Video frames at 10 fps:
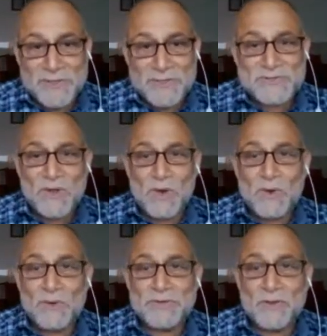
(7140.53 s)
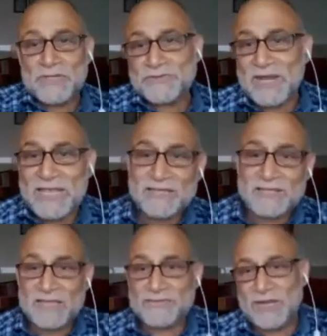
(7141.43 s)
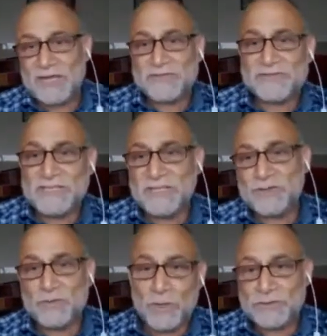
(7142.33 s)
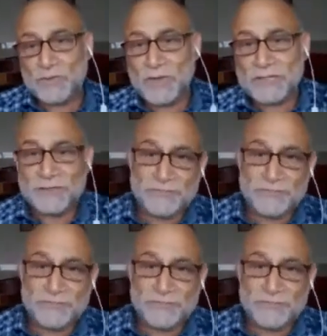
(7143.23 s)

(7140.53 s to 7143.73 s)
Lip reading: So, Israelis didn't want to get it